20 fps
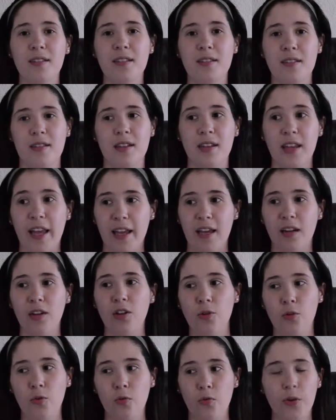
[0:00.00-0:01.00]
This is like a
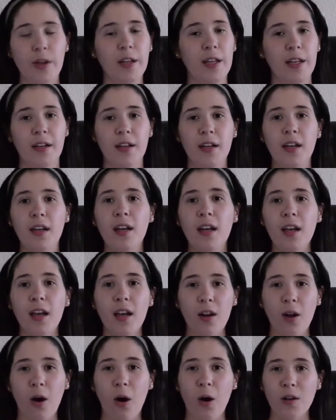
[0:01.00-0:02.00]
new villain
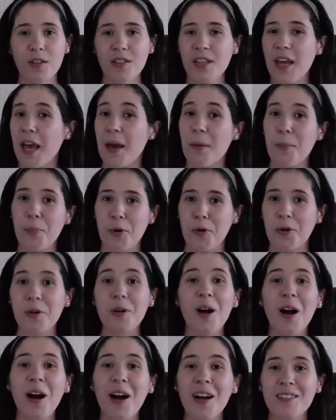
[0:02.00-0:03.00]
called
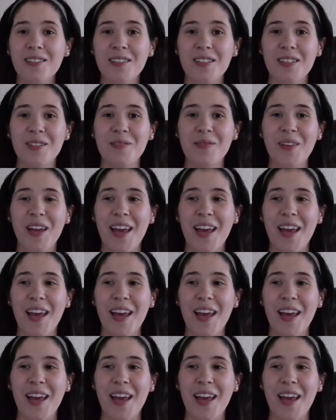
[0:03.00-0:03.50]
Emperor Awesome.